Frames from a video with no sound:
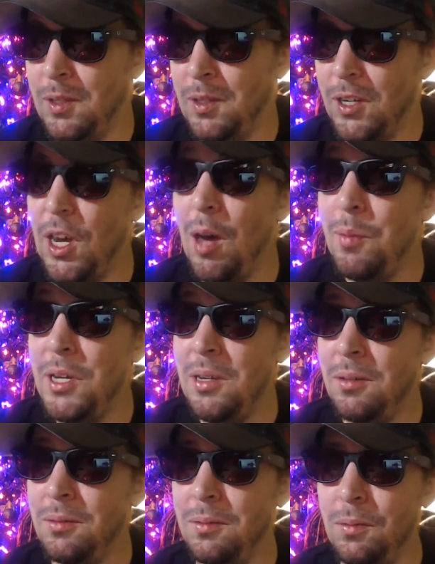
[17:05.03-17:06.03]
Cubby.
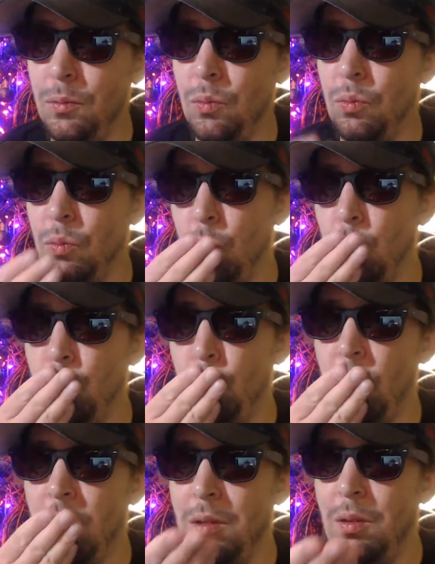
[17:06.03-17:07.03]

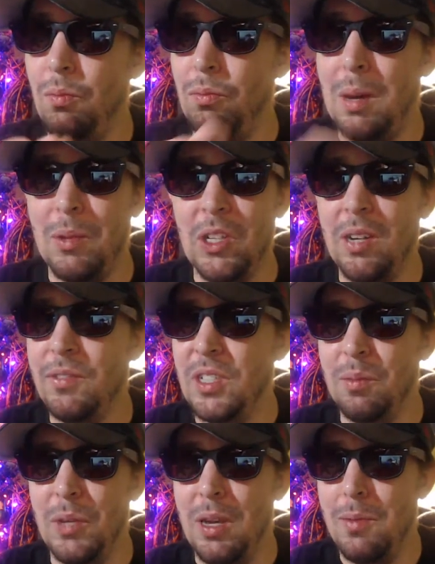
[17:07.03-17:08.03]
Mama loves you,
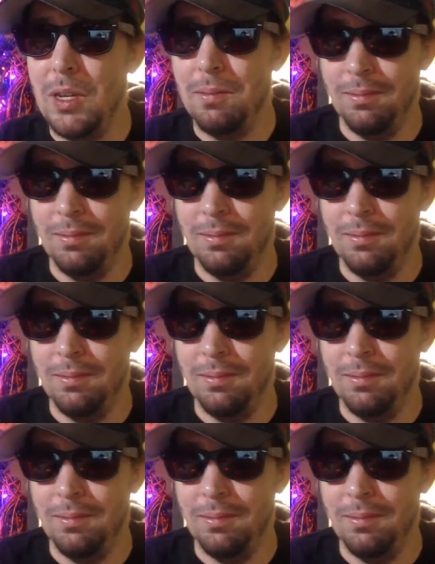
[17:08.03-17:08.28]
baby.